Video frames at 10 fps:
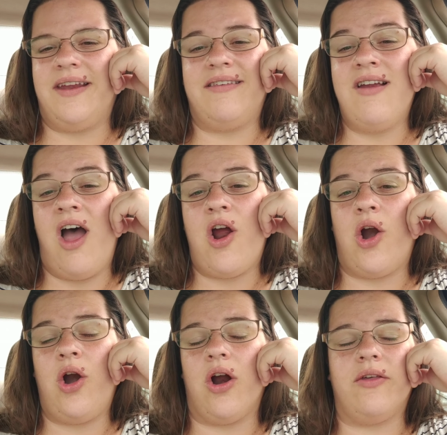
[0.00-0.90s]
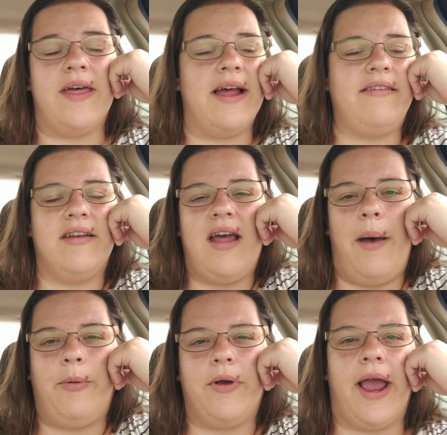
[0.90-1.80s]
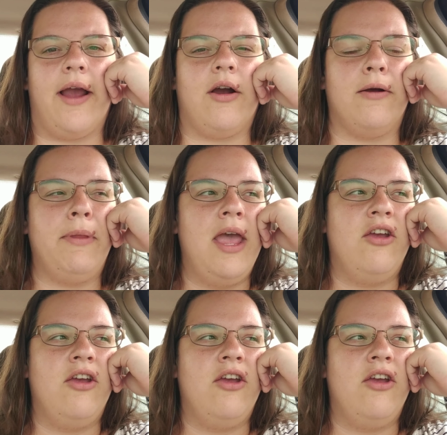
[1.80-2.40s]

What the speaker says: is not her. That's a doppelganger.